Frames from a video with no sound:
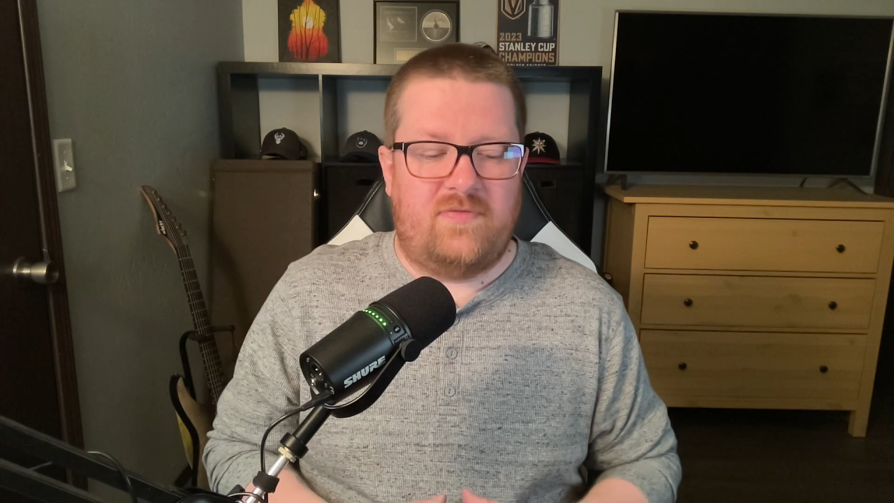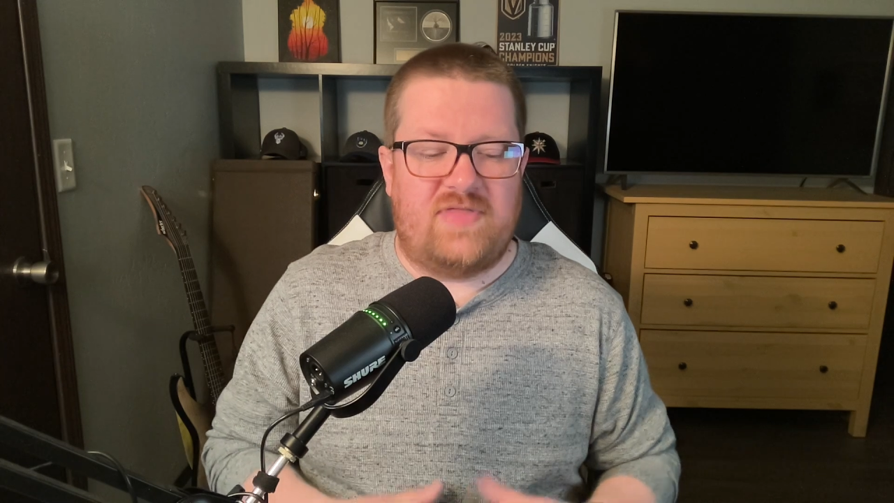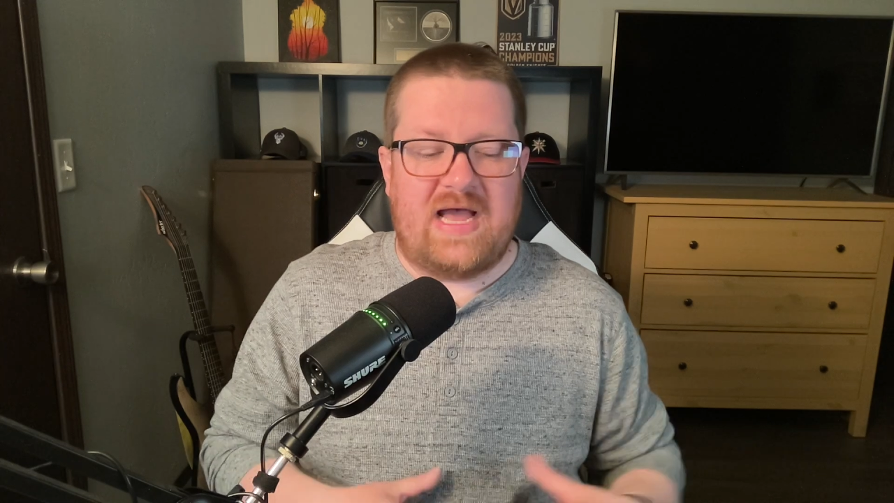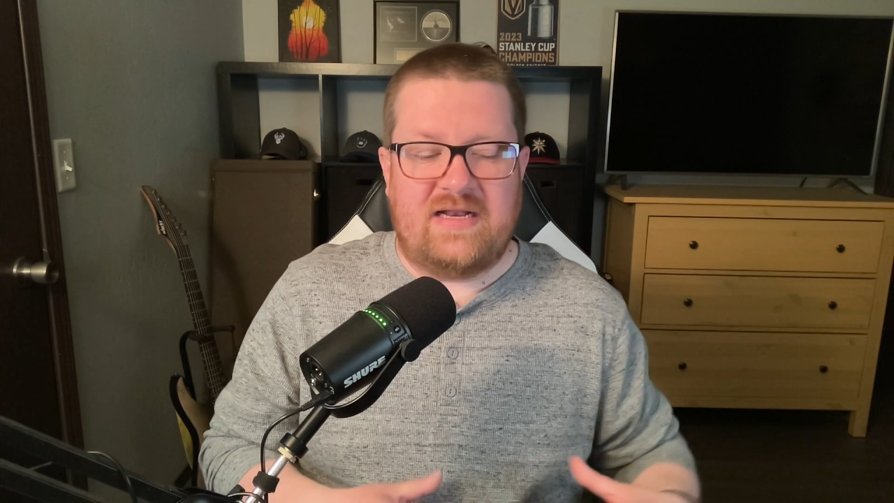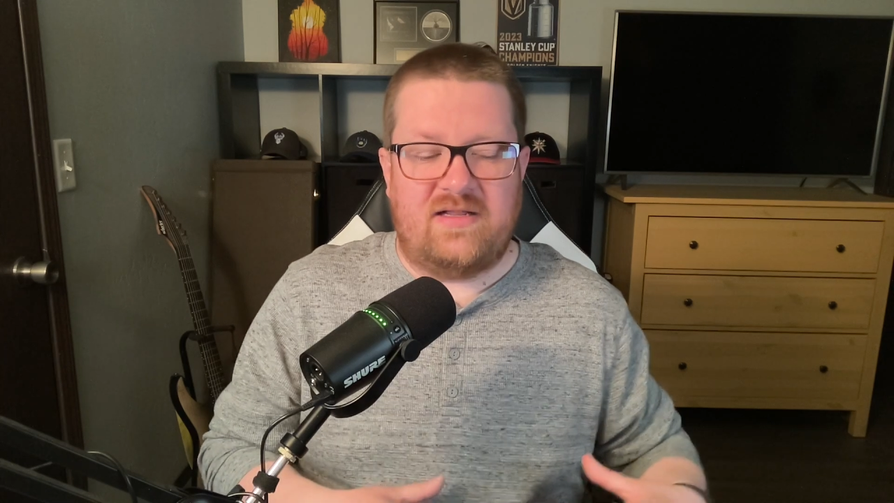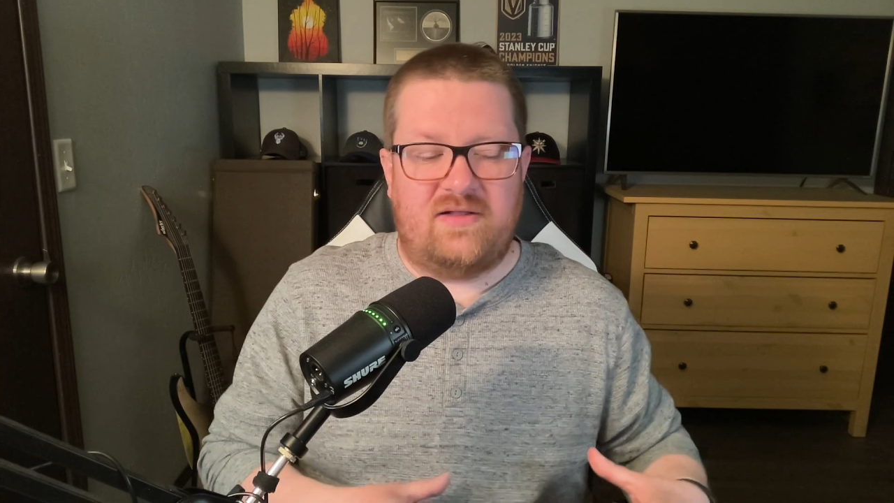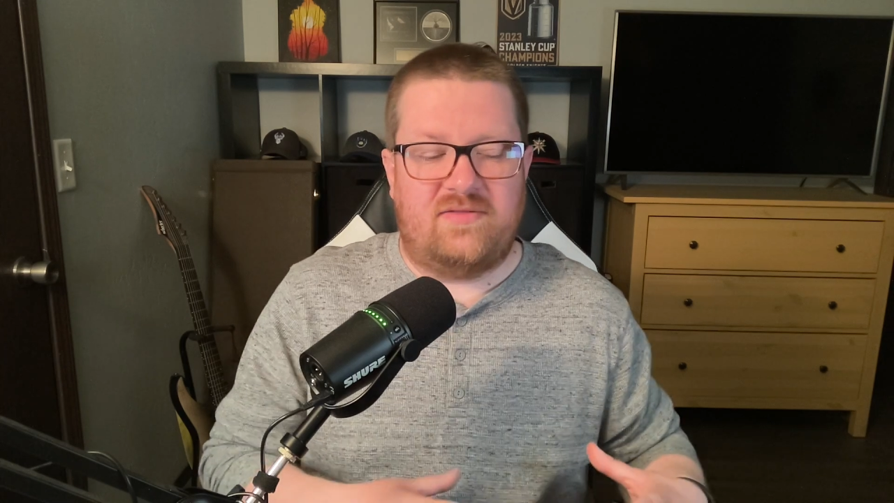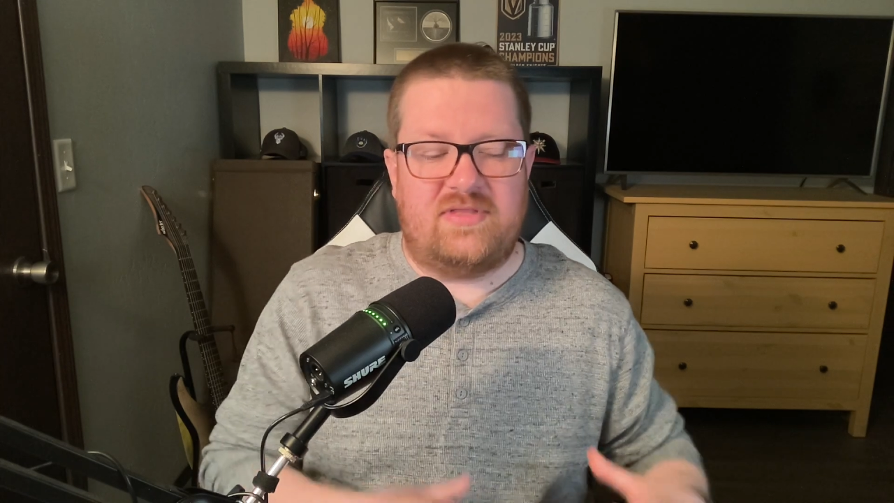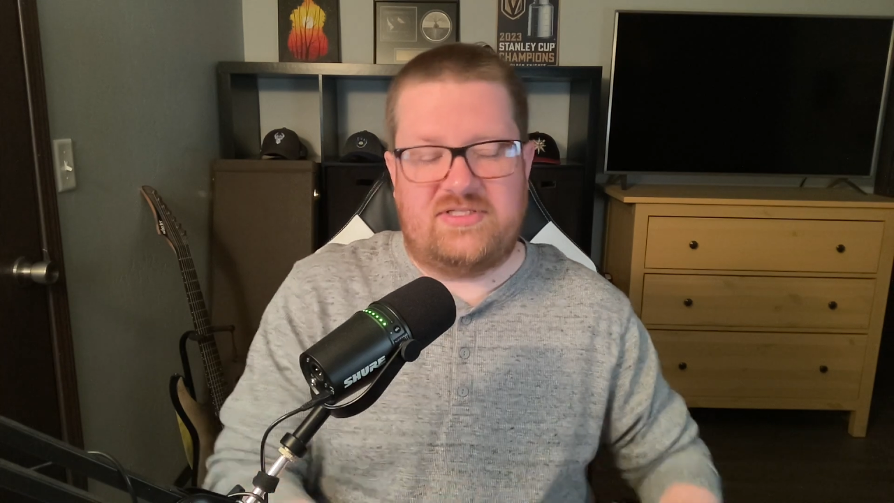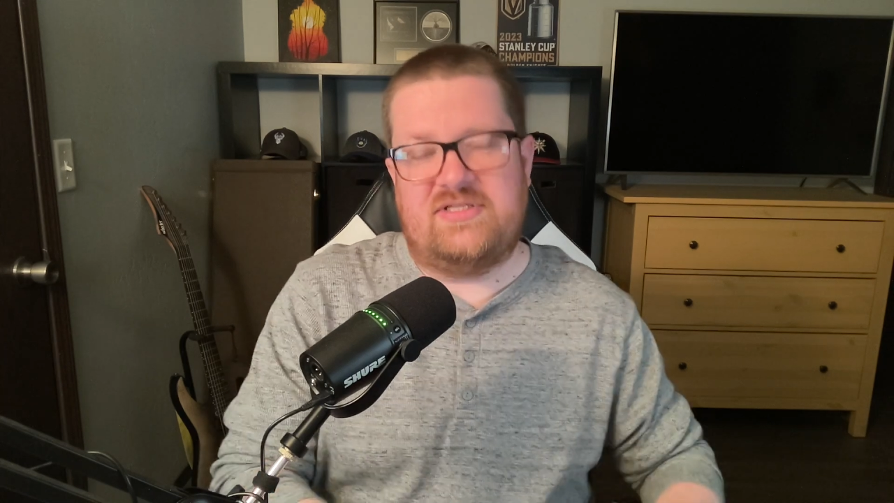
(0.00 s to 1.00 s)
that
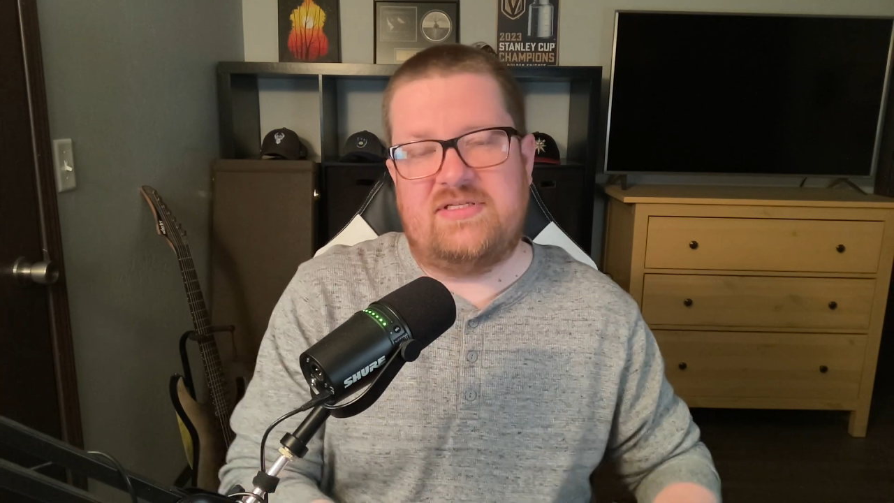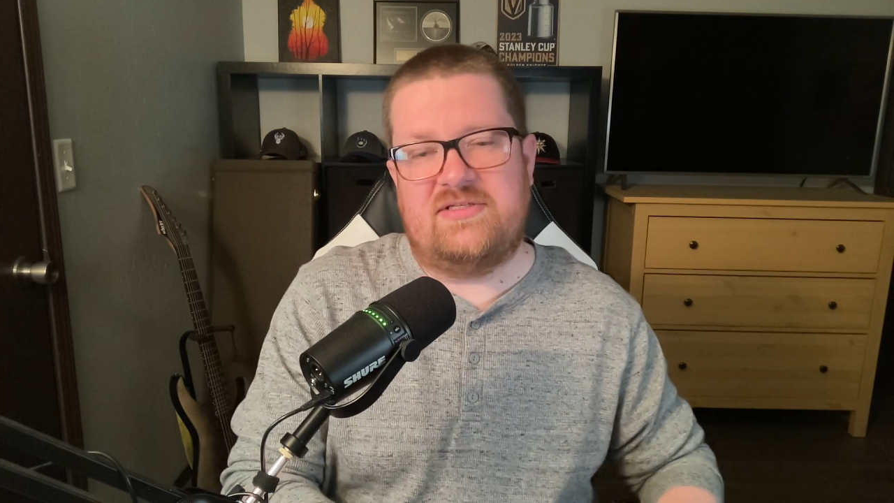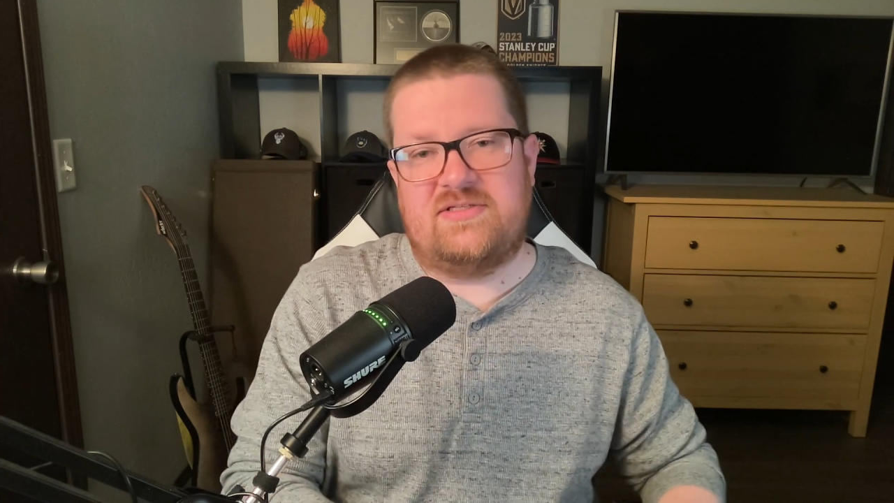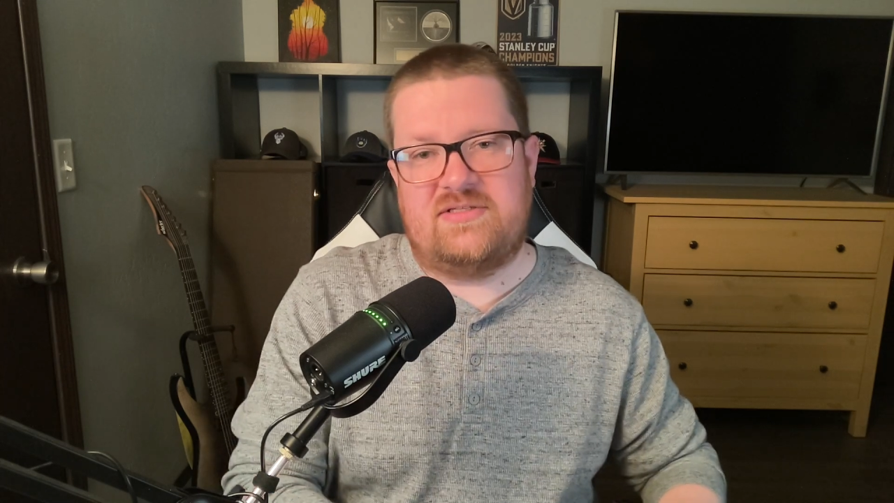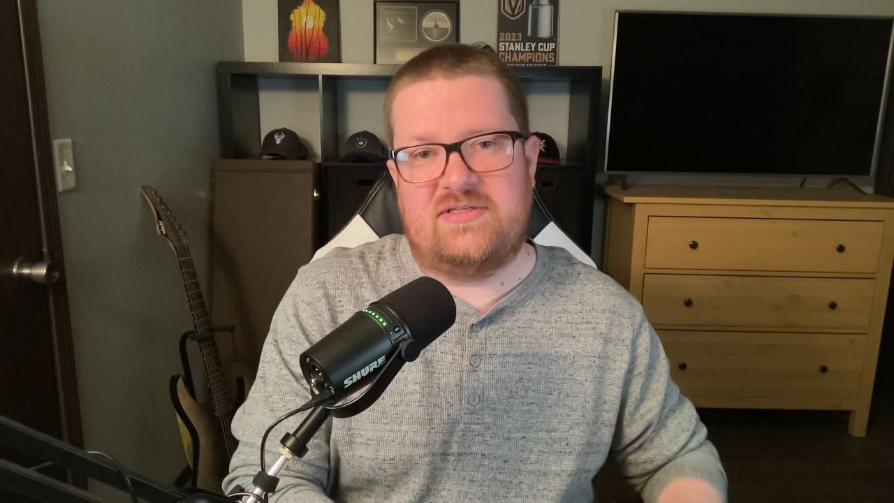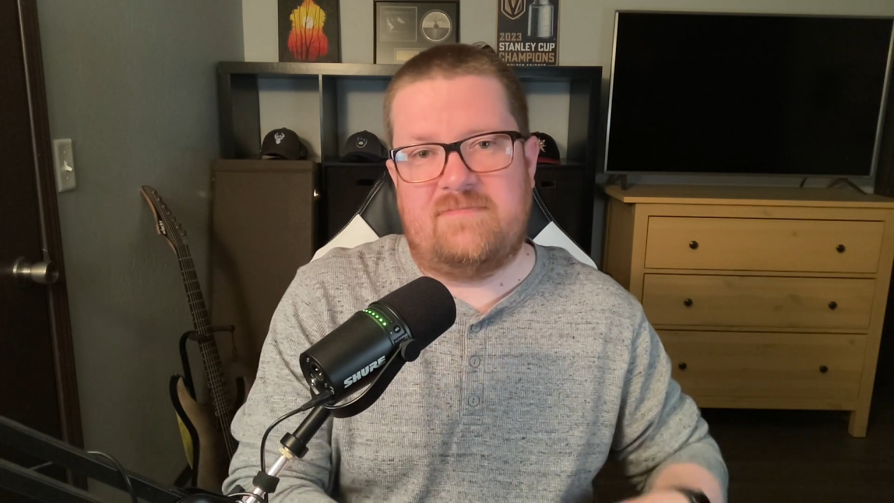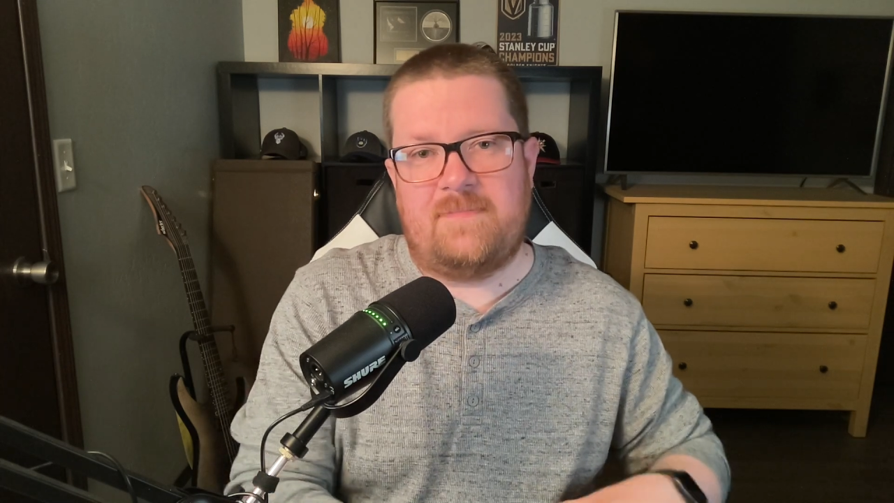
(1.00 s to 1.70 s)
this is